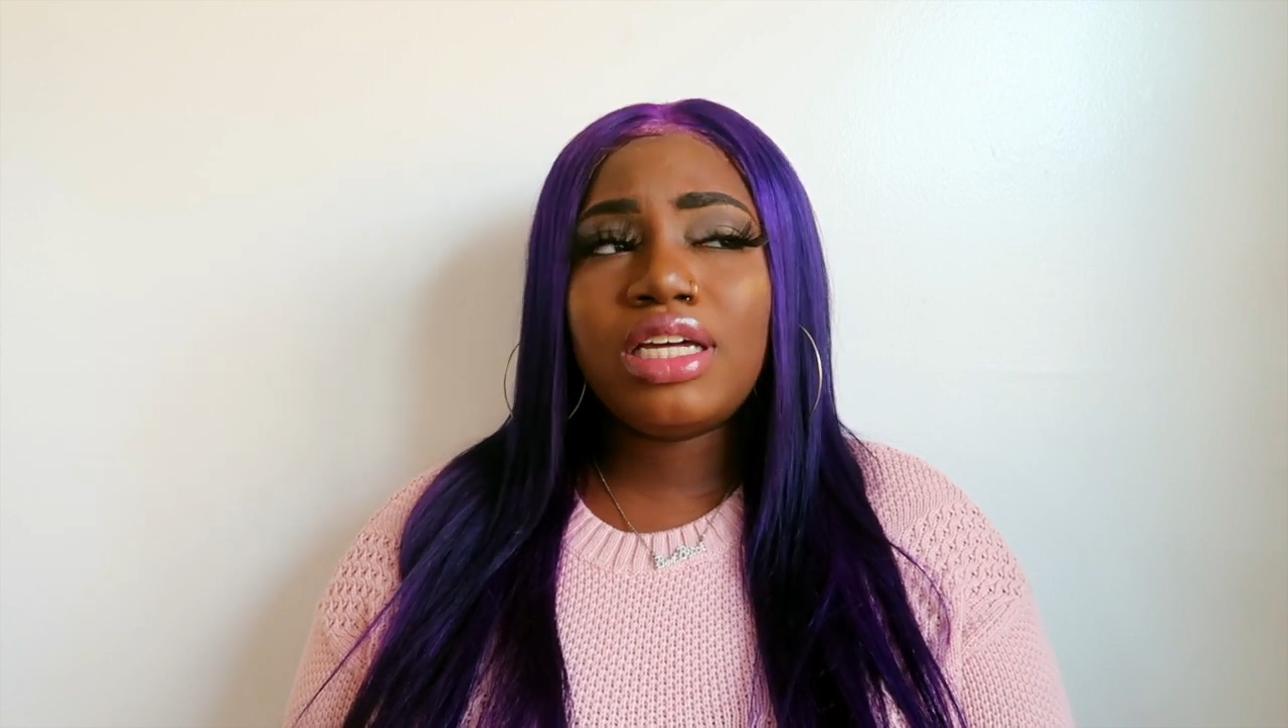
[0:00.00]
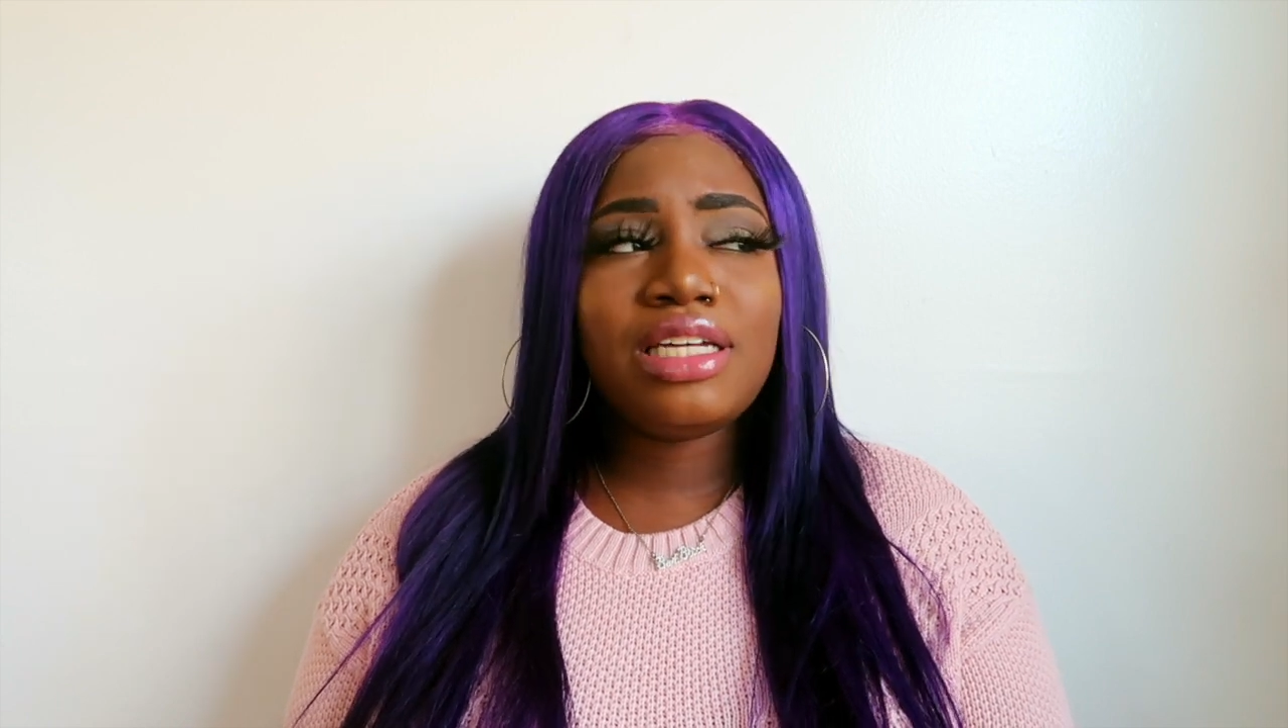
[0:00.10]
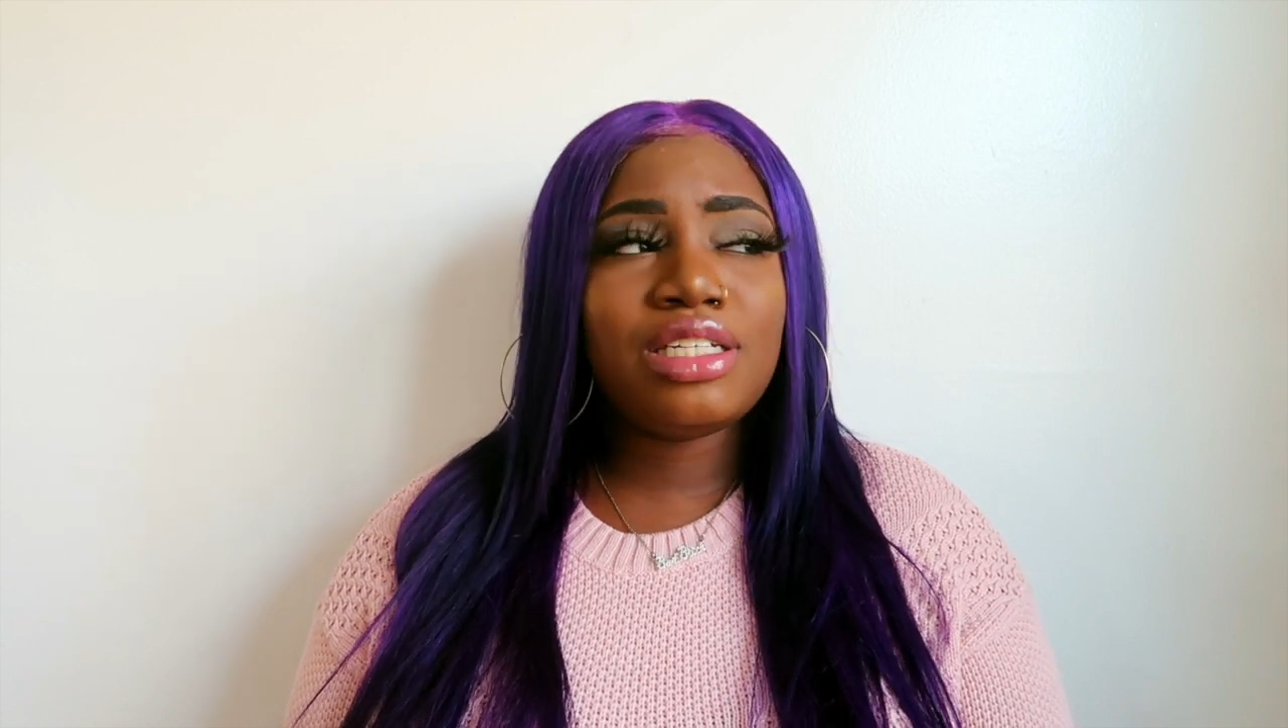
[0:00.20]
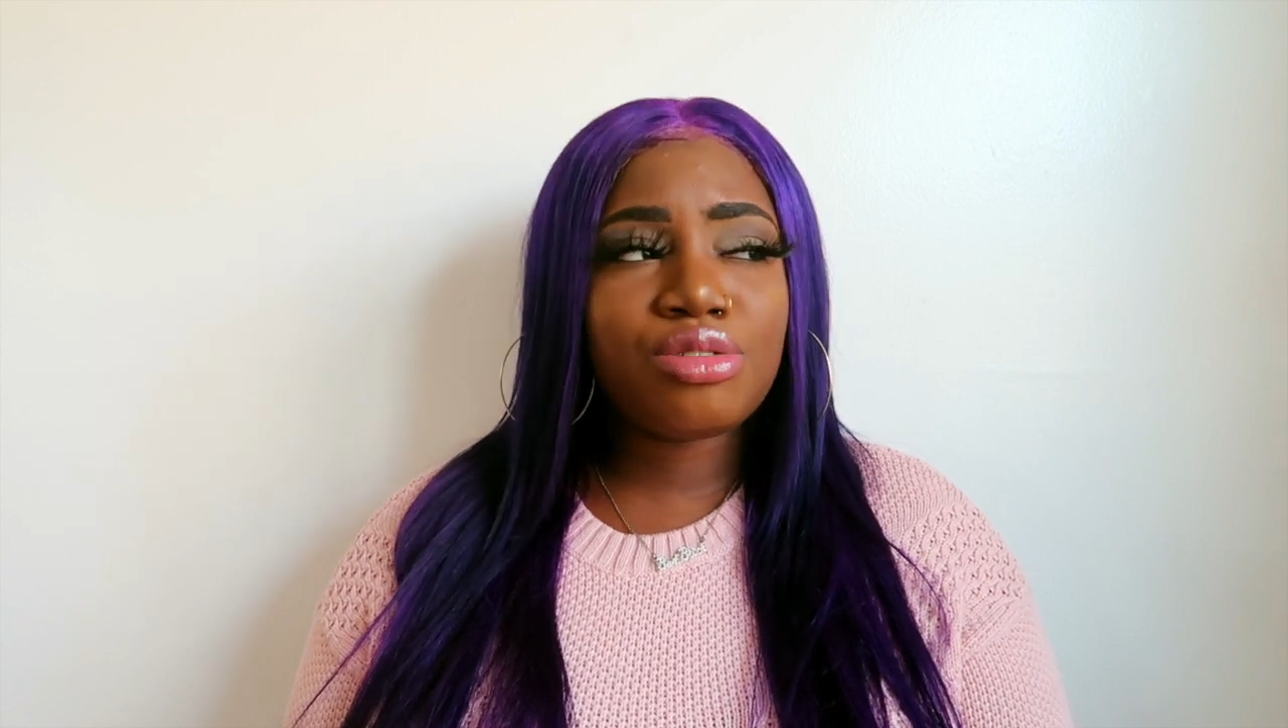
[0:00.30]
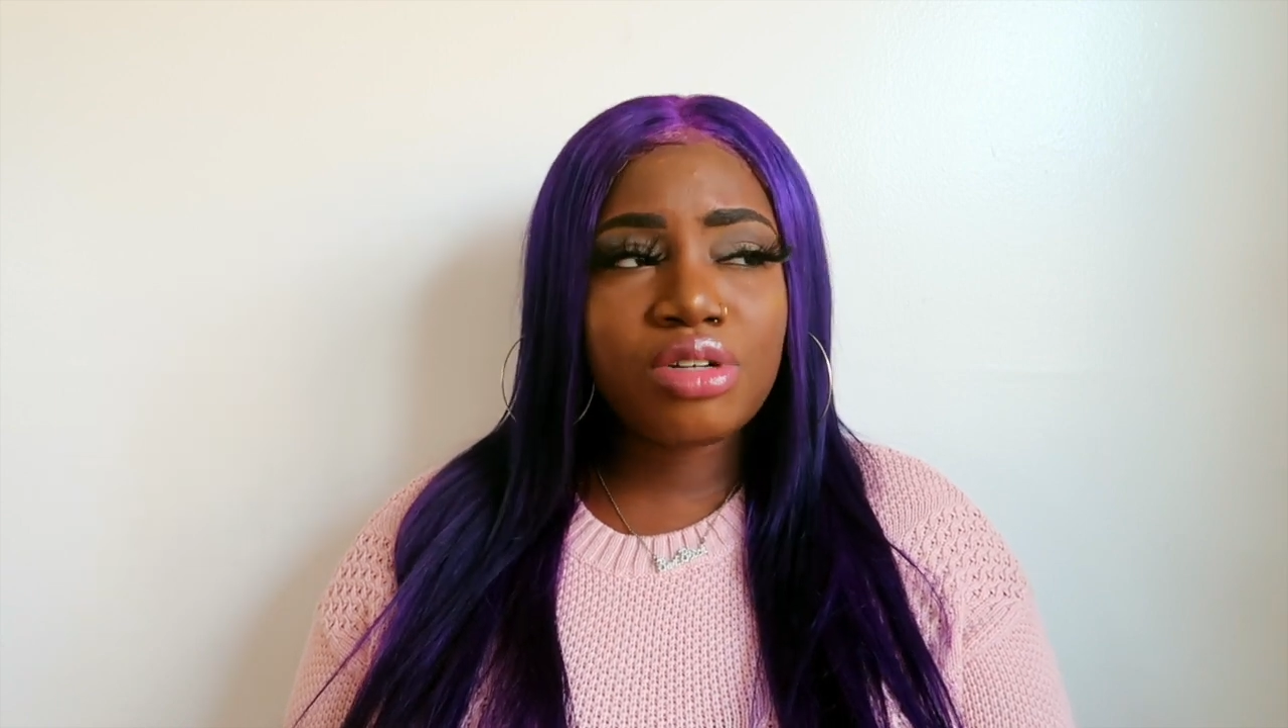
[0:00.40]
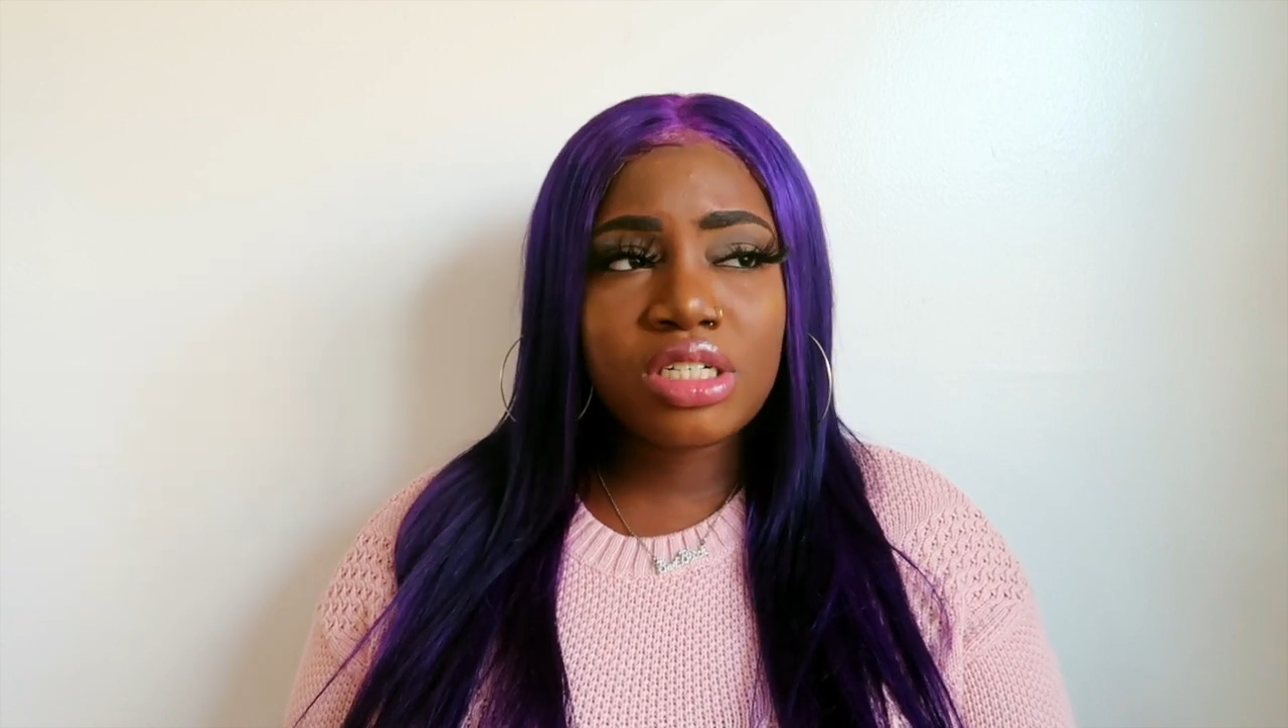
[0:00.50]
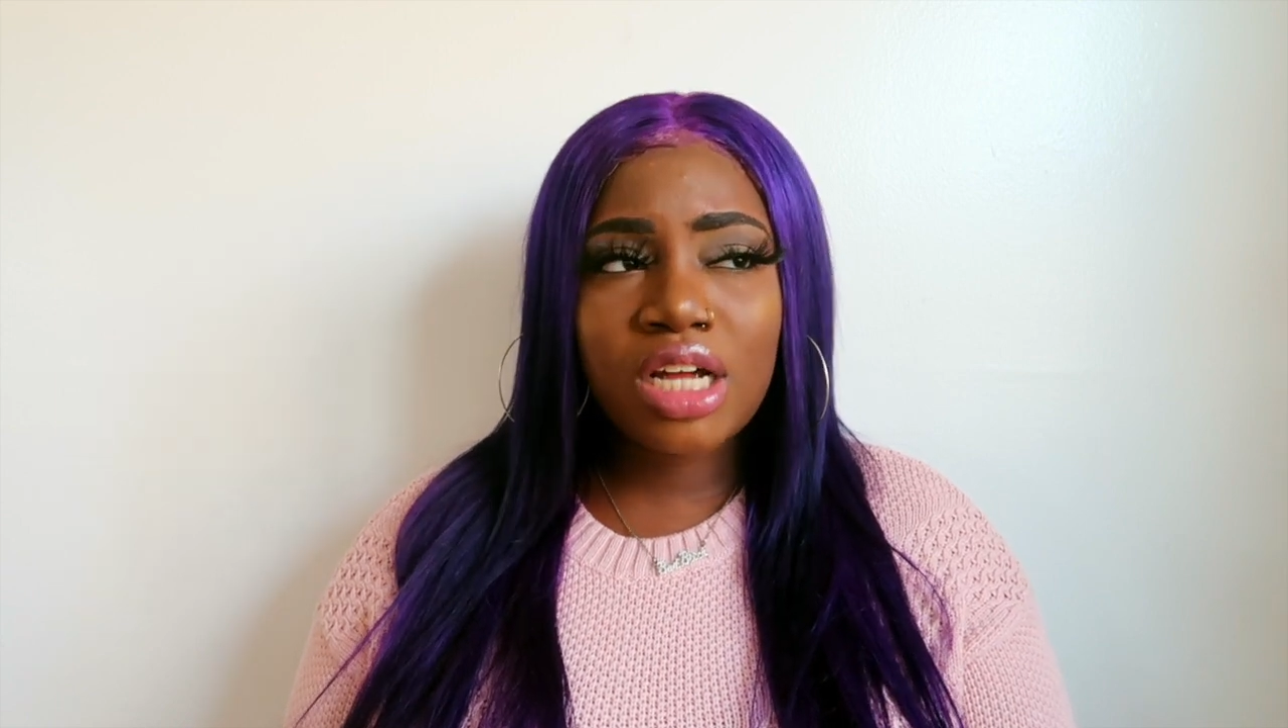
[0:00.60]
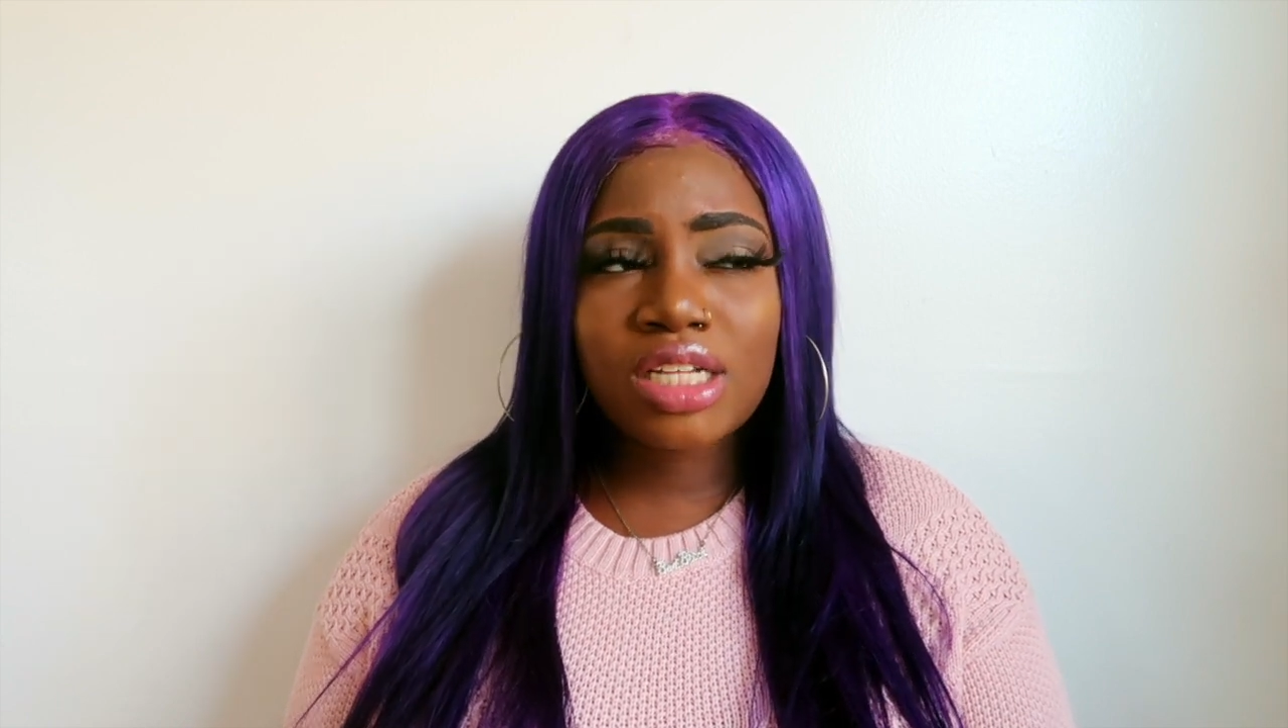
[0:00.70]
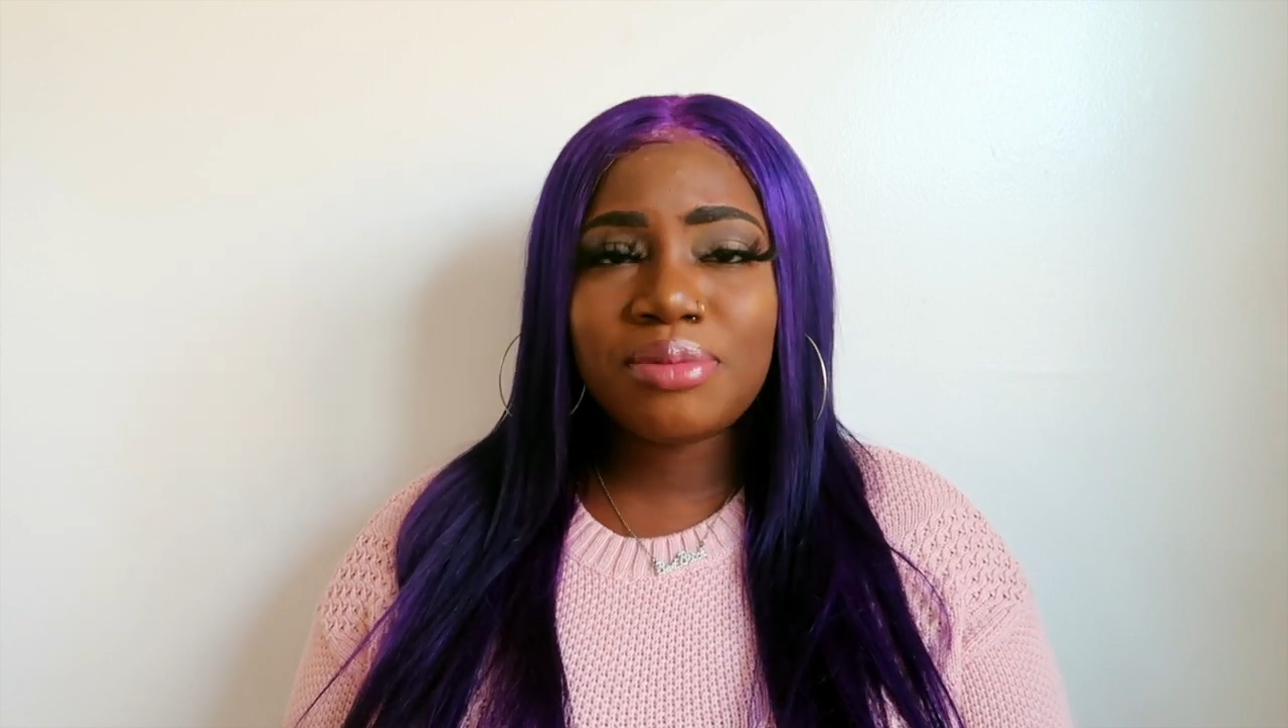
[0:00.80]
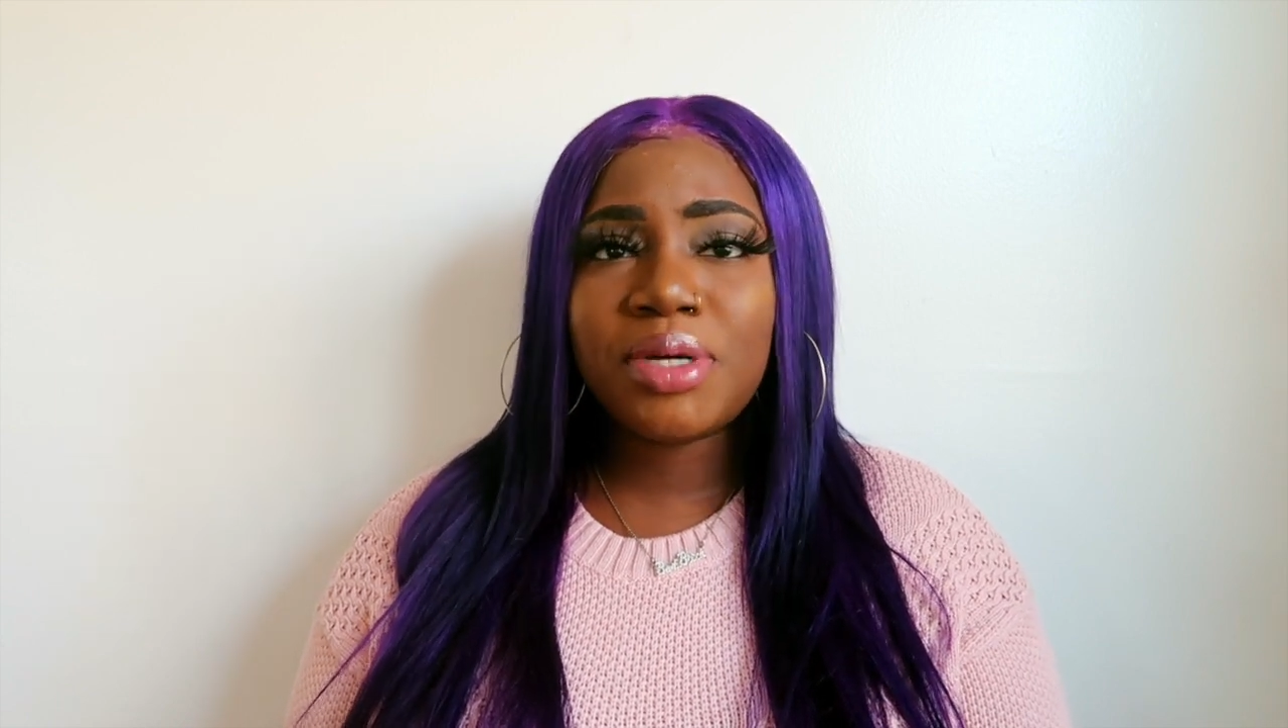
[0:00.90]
he screenshots